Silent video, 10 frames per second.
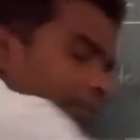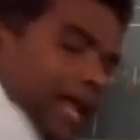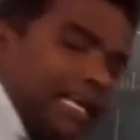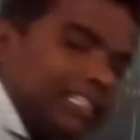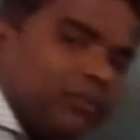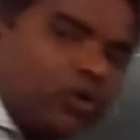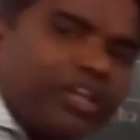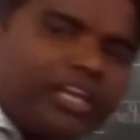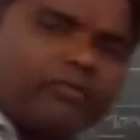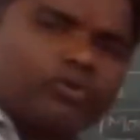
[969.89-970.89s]

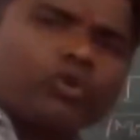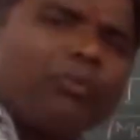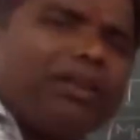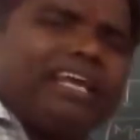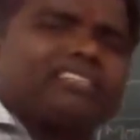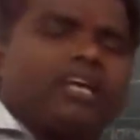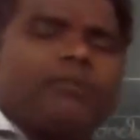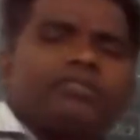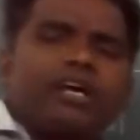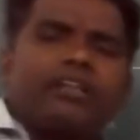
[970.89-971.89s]
Plasmodium. So many
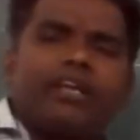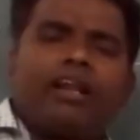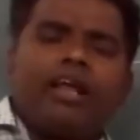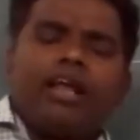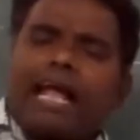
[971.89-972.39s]
examples are there.